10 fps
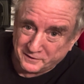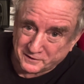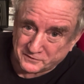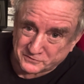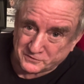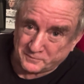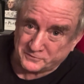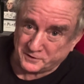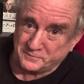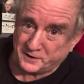Because
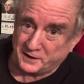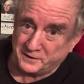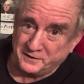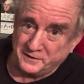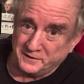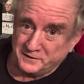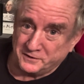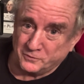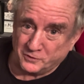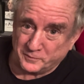someday
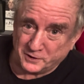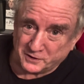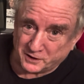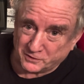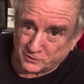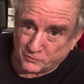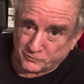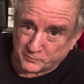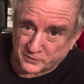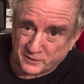you want to be able to get a loaf
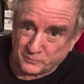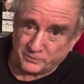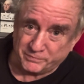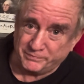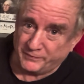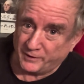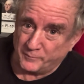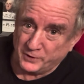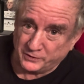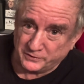of bread with $1
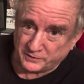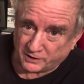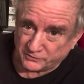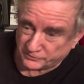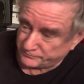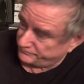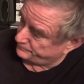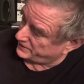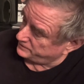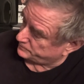million of
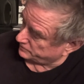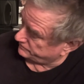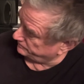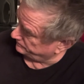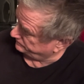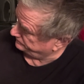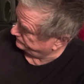paper from